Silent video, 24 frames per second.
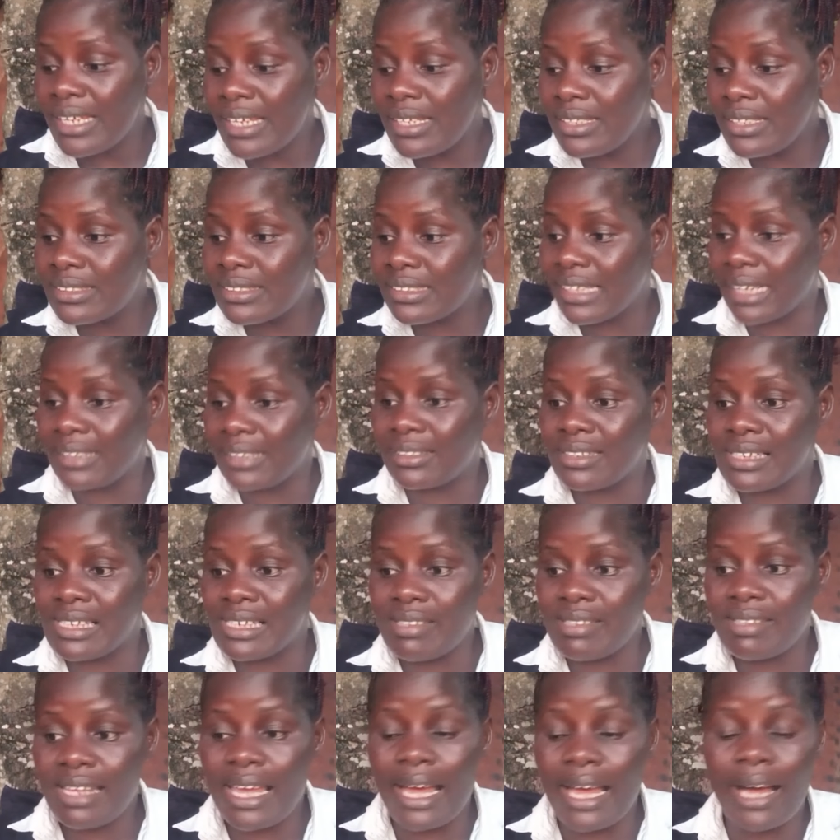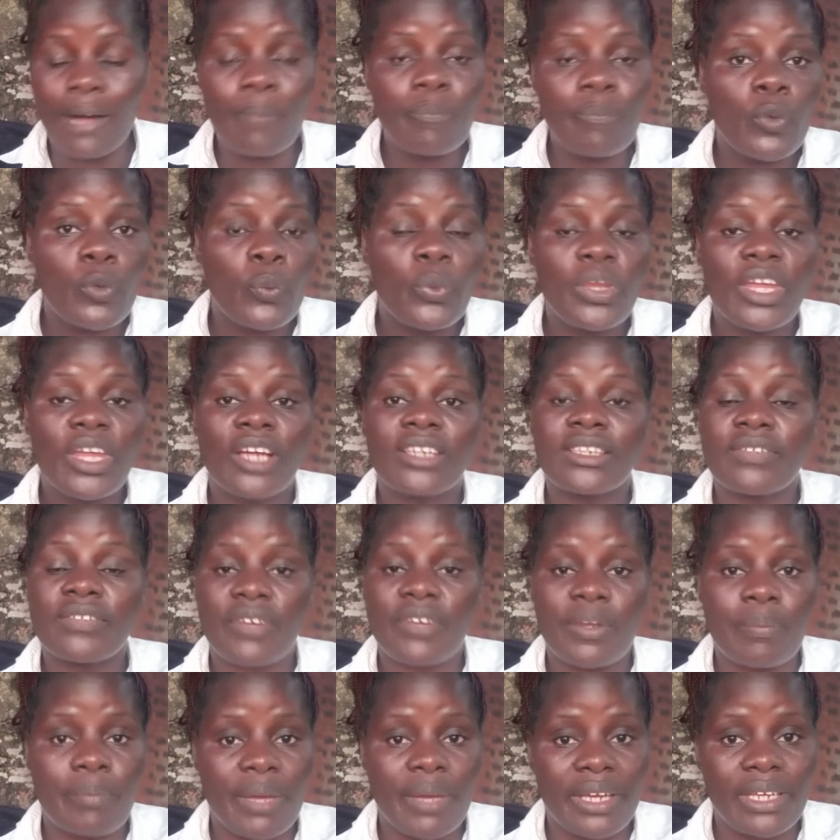instantly there without
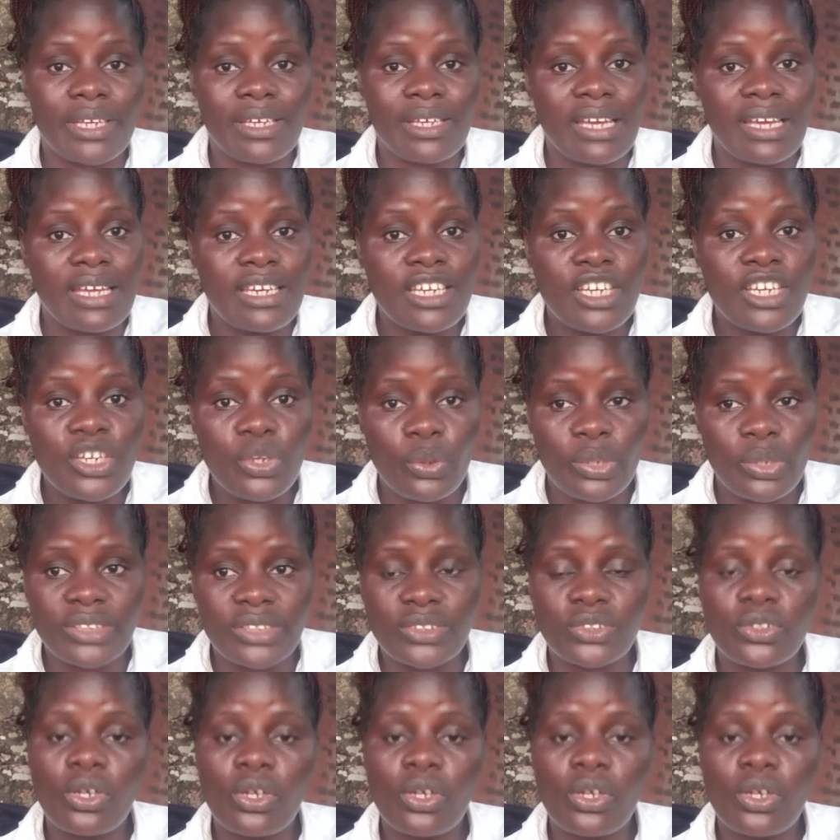even making any noise.